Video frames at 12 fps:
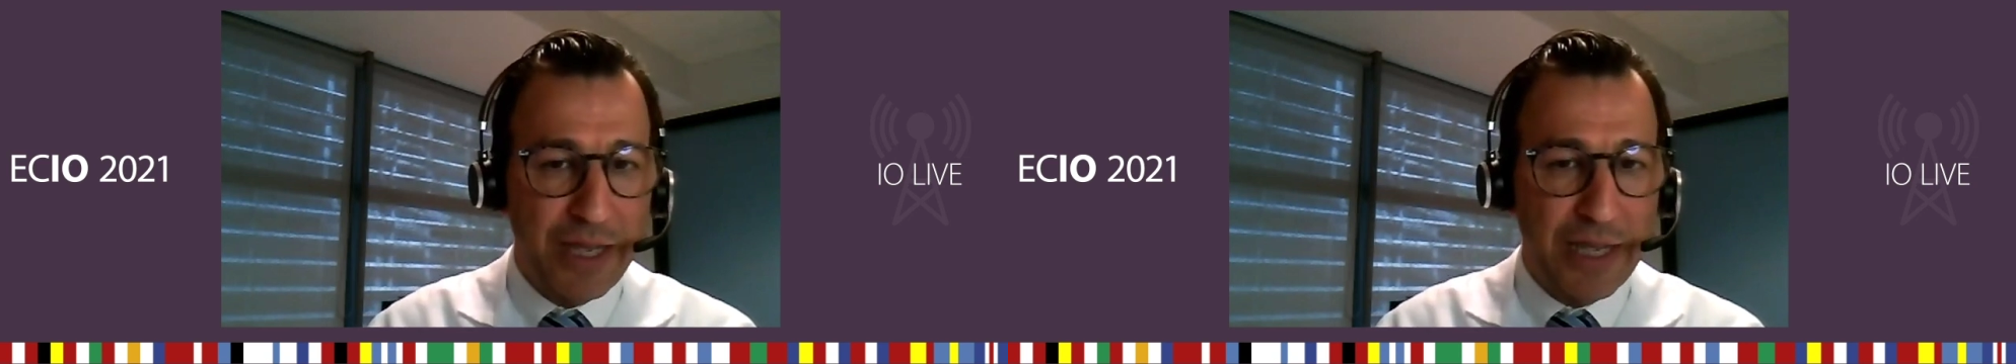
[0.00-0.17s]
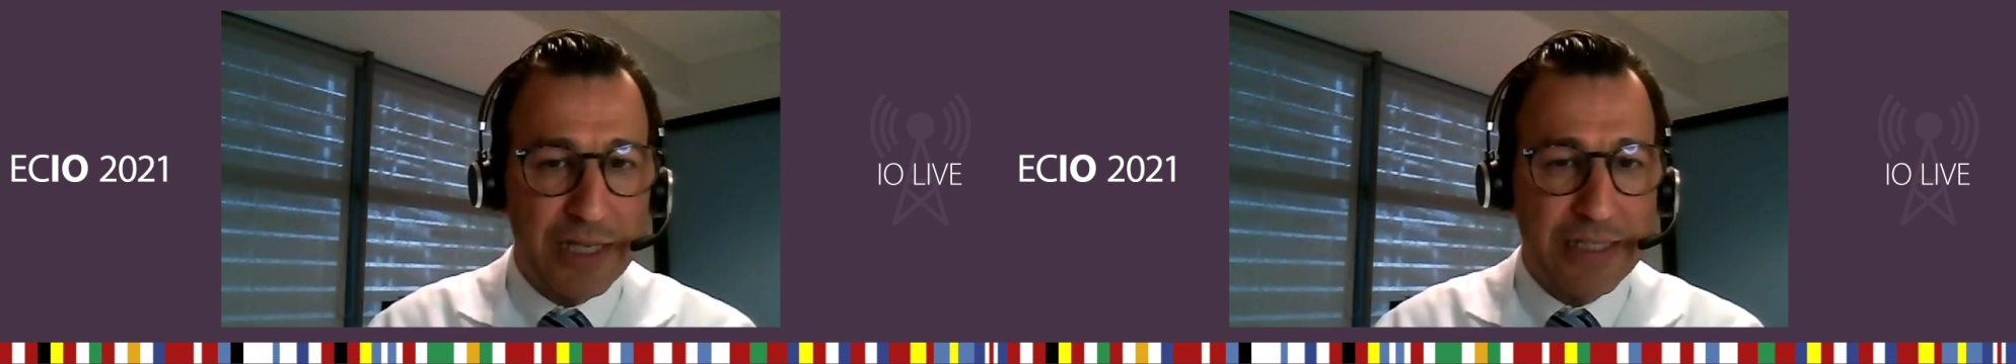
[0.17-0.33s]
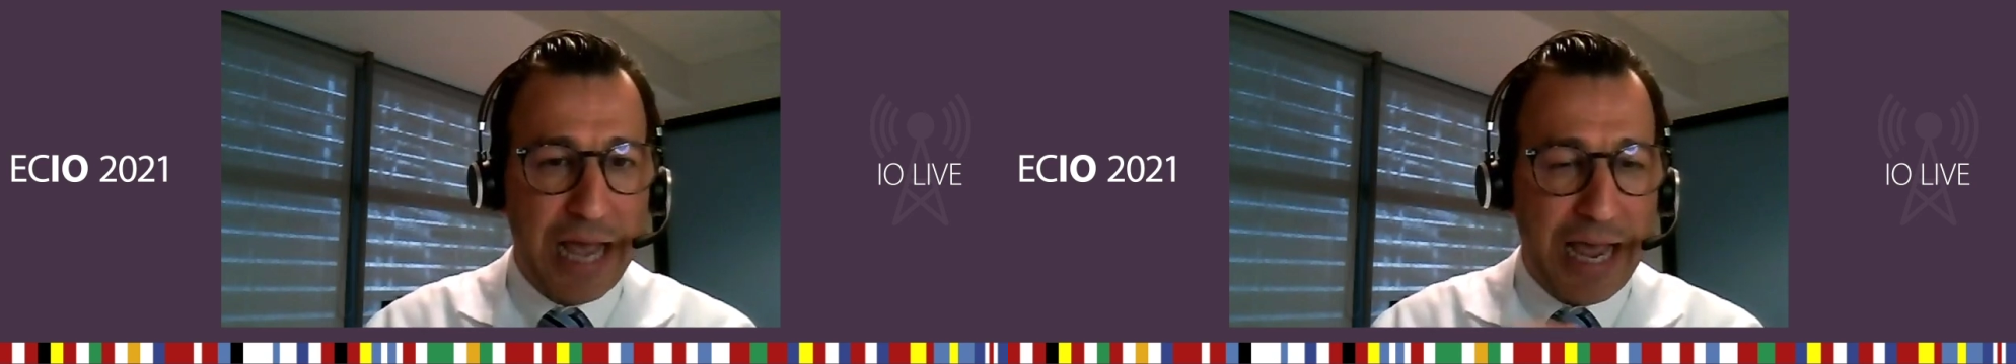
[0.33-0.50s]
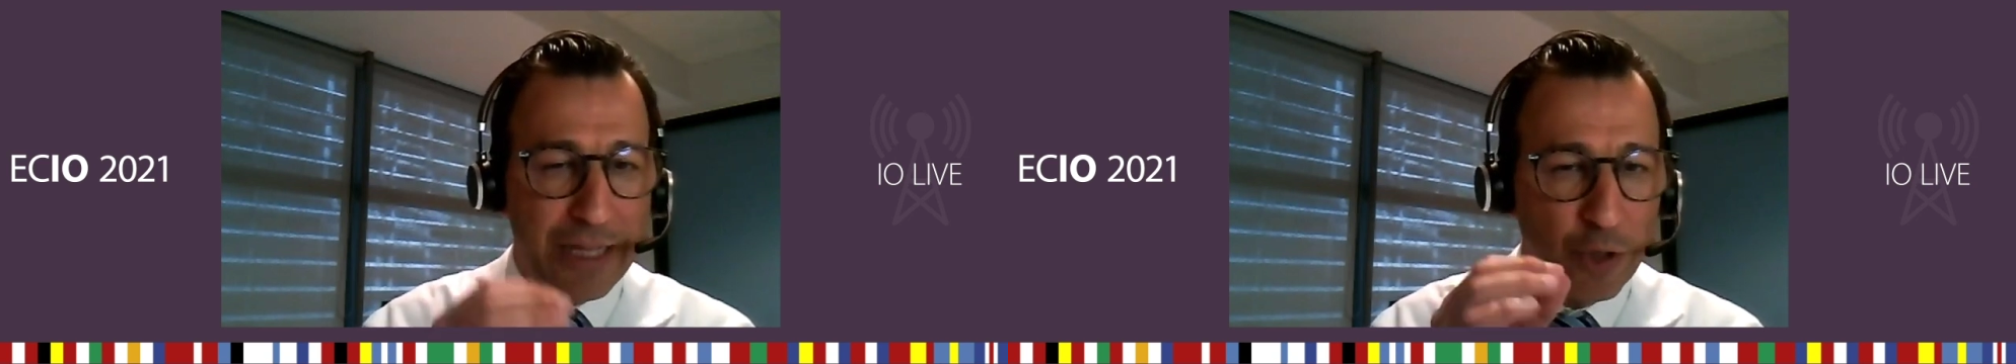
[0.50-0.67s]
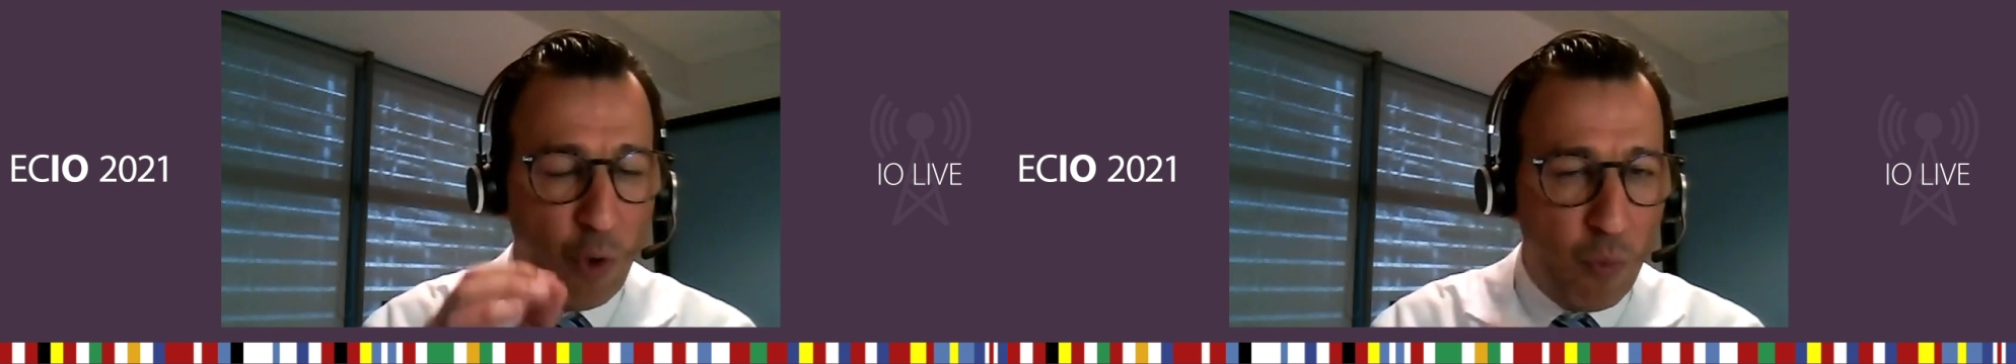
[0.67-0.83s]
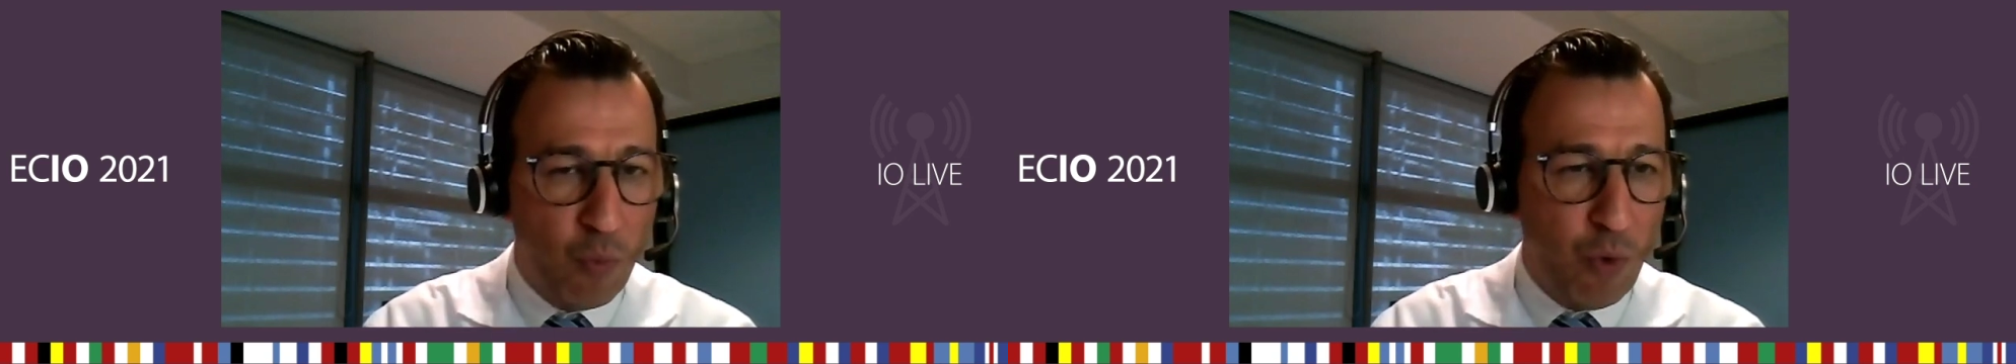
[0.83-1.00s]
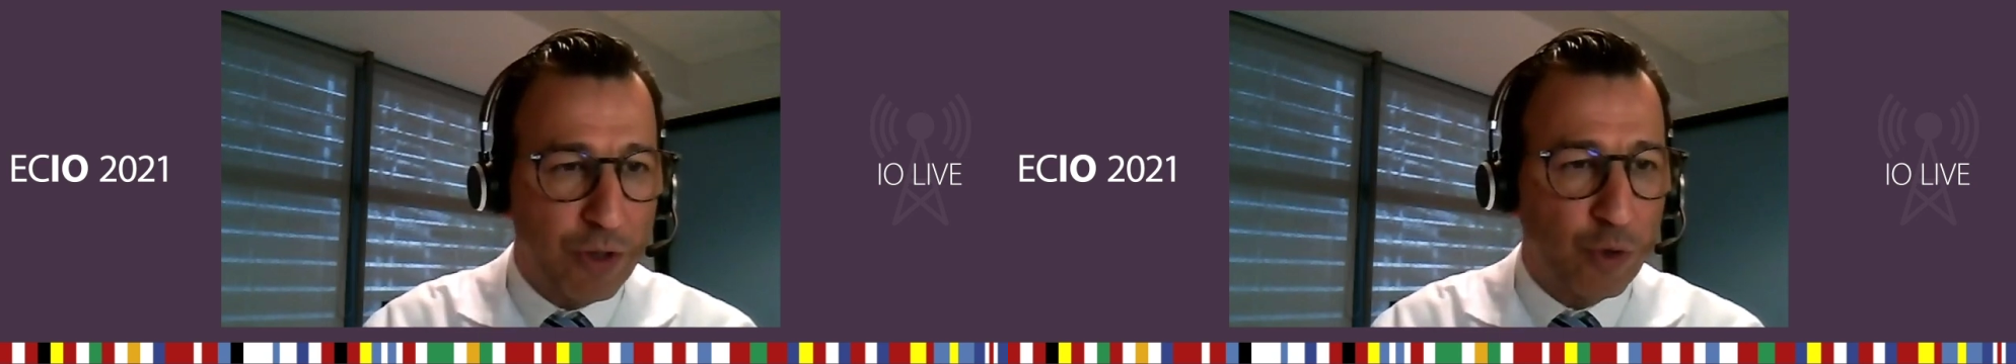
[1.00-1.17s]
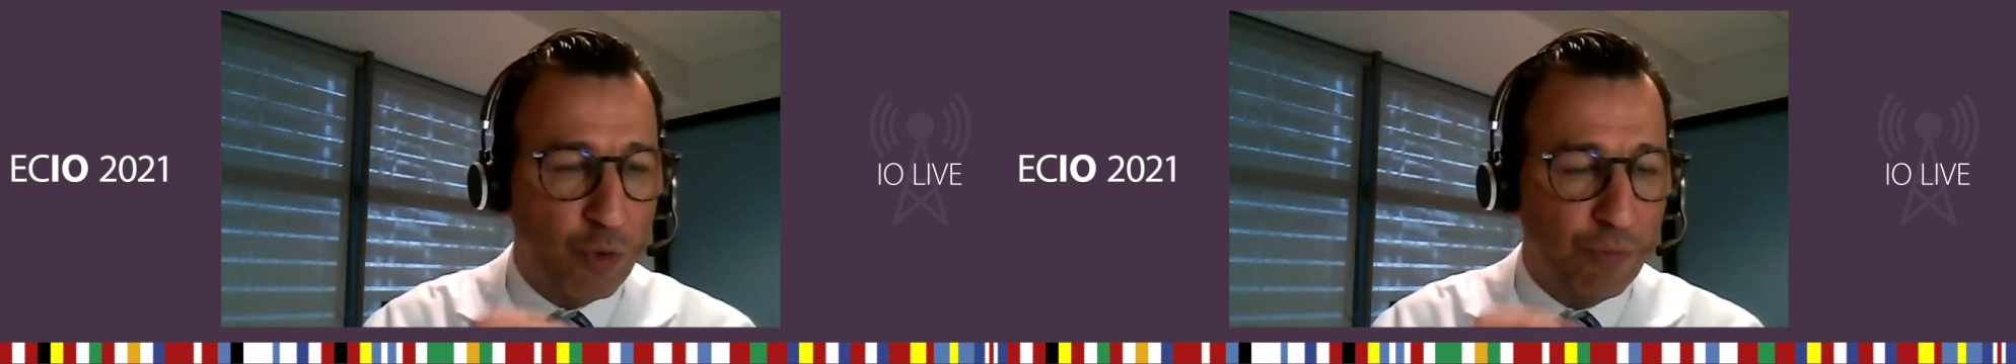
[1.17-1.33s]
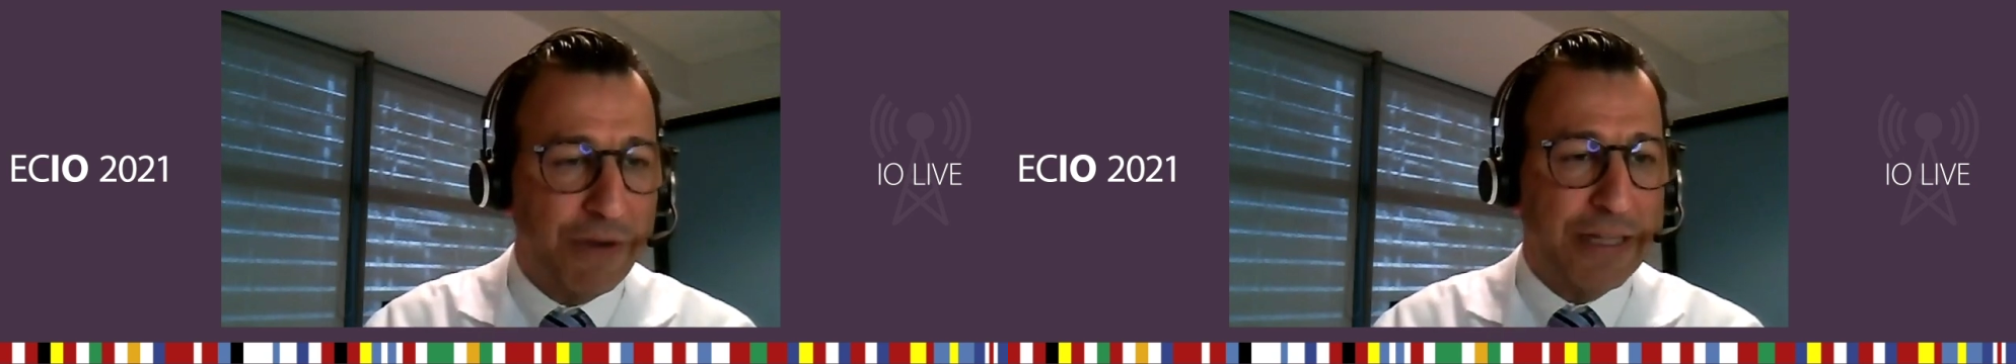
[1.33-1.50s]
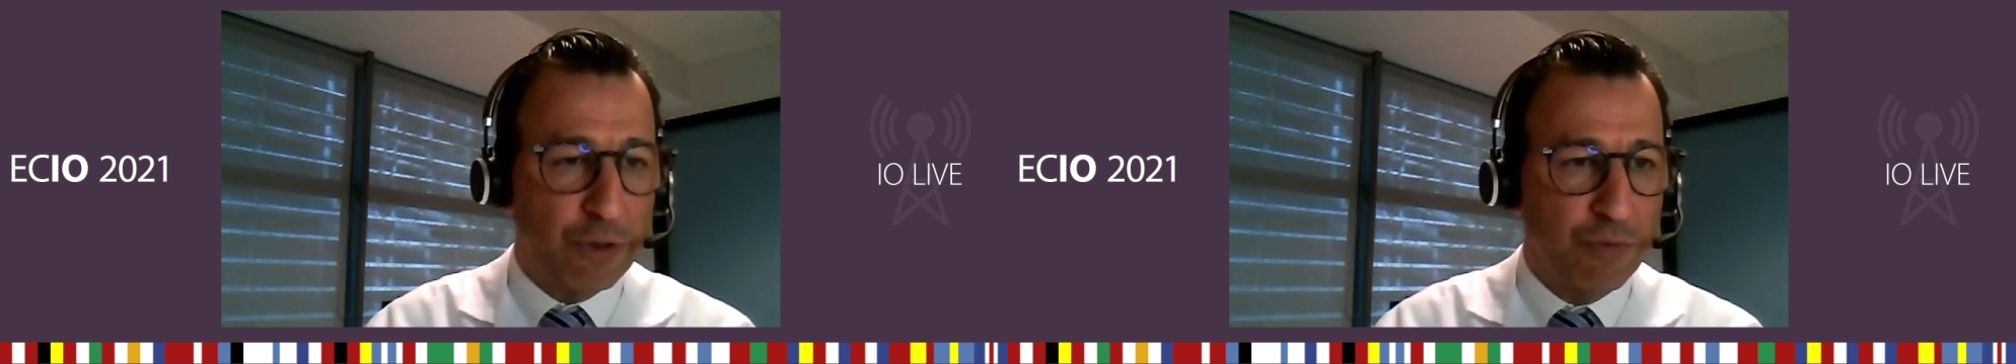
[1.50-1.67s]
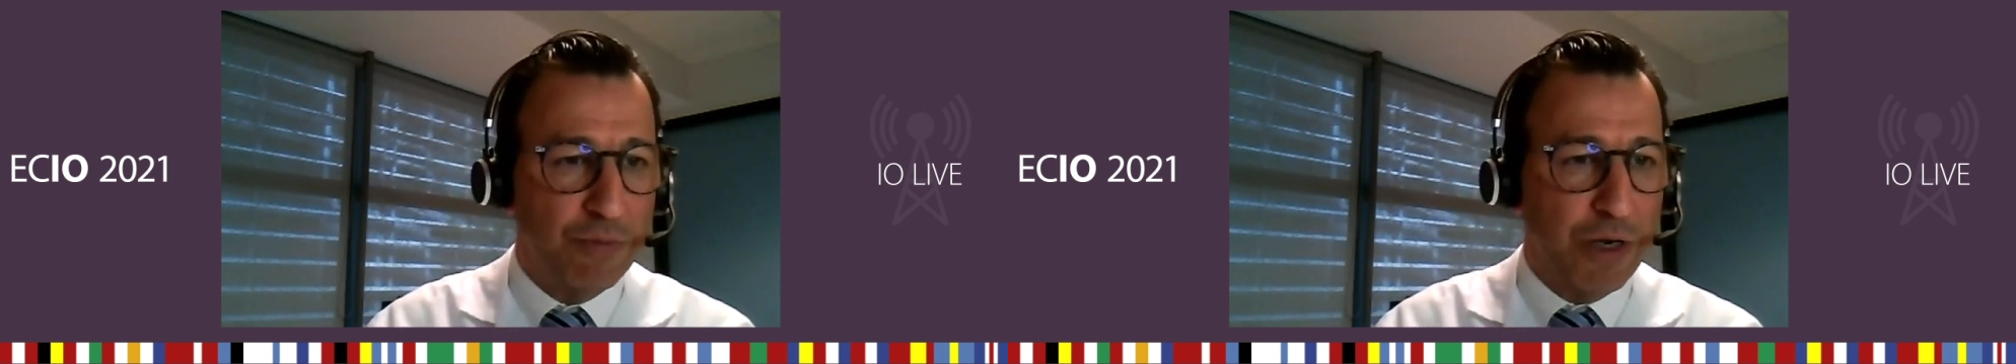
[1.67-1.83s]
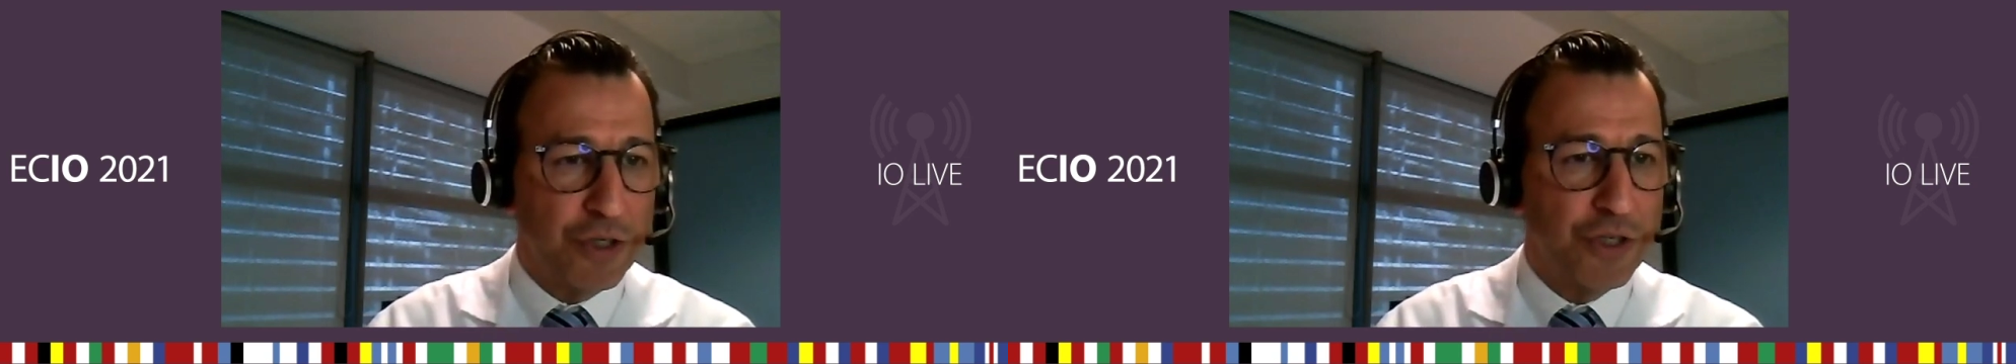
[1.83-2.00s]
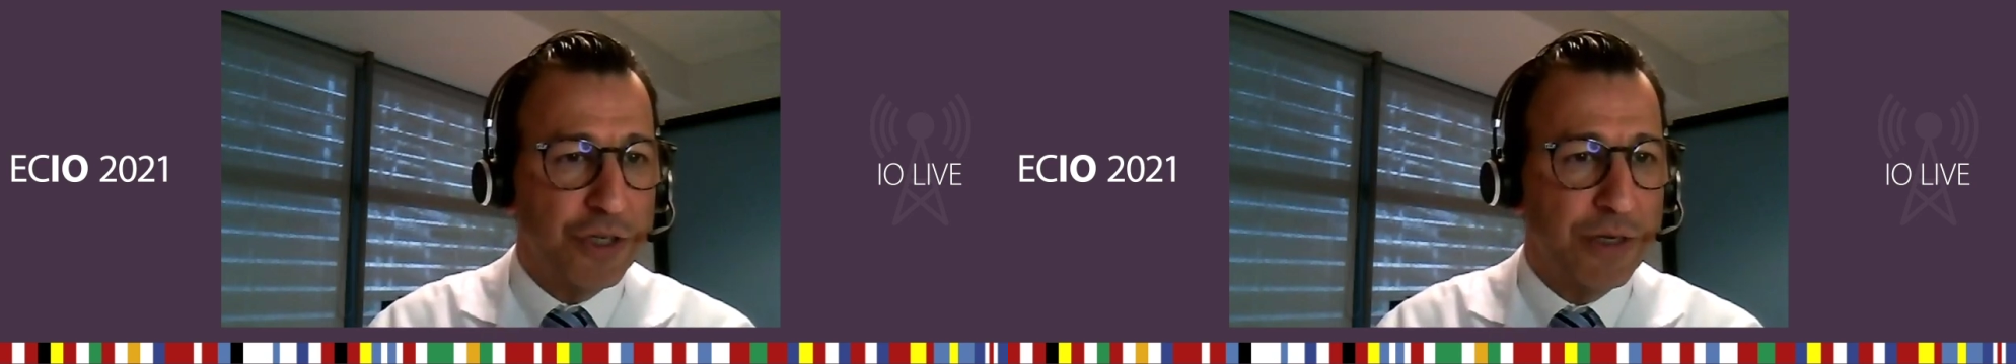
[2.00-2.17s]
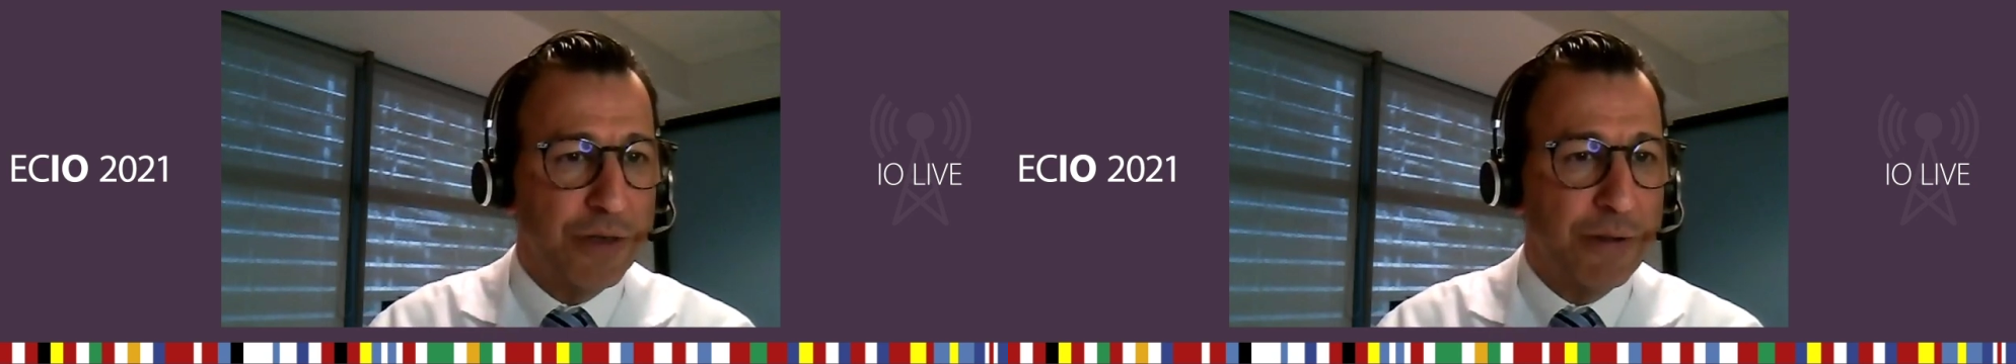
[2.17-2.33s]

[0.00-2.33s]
is I don't want to wait too much.